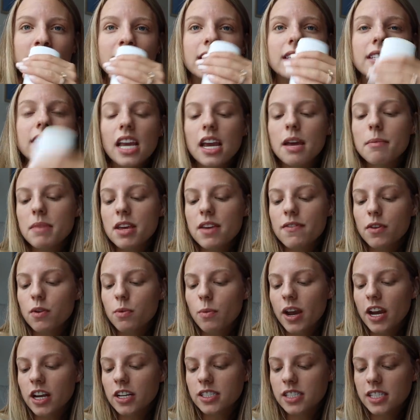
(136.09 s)
Sam
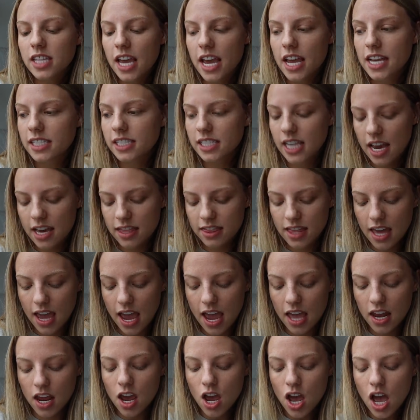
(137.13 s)
even wears this. And
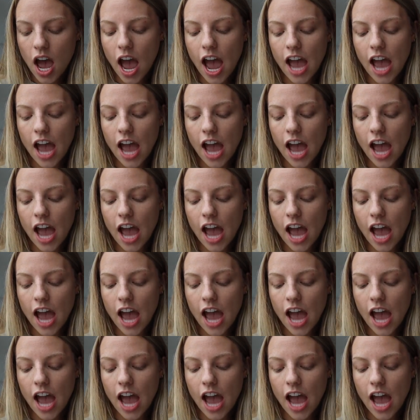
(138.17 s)
then